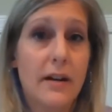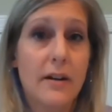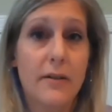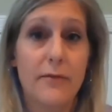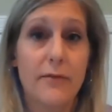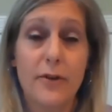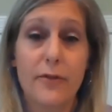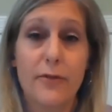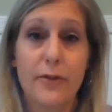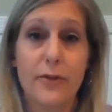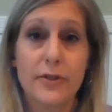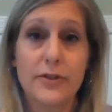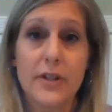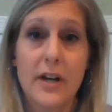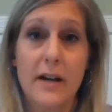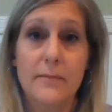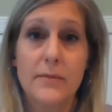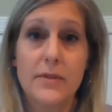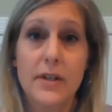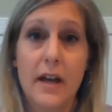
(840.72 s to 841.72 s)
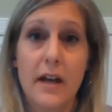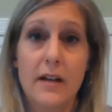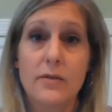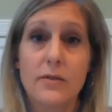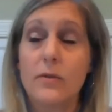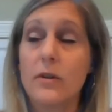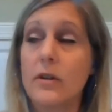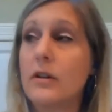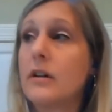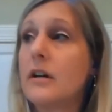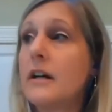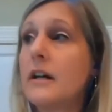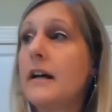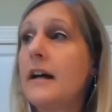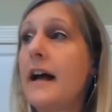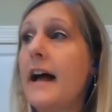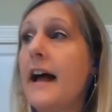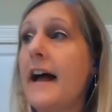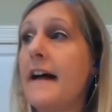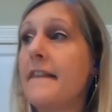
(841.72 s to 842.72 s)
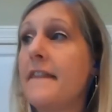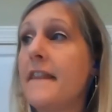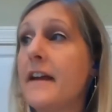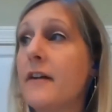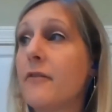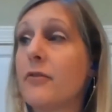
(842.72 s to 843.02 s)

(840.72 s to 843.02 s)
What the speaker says: of their full-time schedule and they